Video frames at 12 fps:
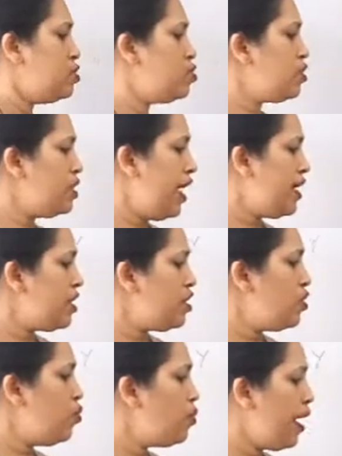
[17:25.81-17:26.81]
so
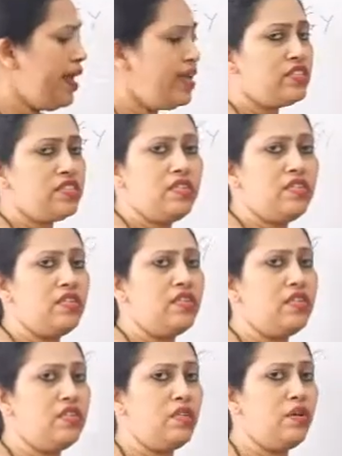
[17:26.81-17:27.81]
that you get
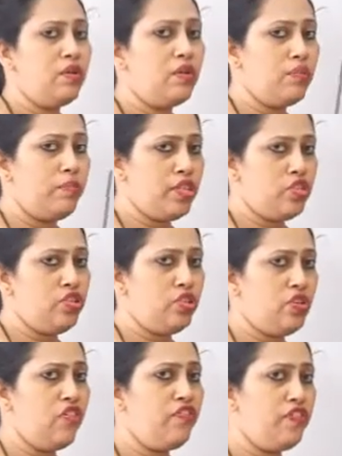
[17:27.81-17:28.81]
the
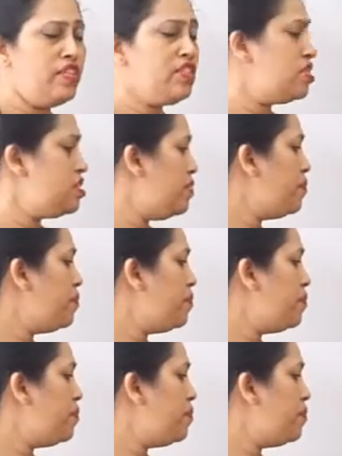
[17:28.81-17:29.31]
picture of it.